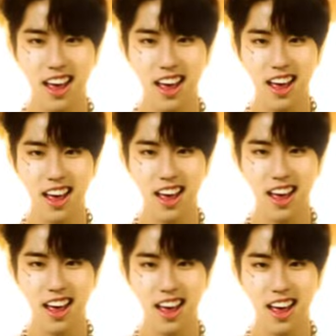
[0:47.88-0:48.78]

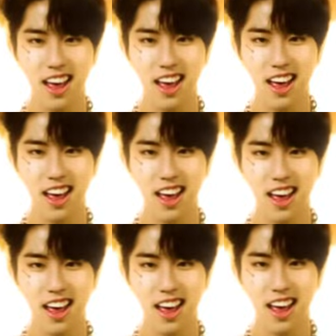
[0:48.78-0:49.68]

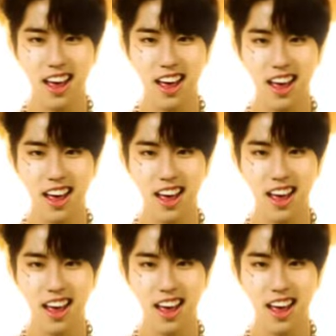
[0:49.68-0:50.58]

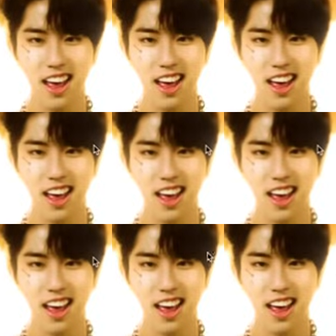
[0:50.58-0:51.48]

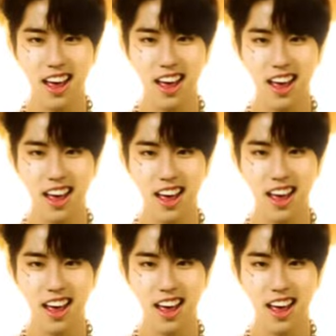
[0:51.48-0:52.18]
The person shown says nothing.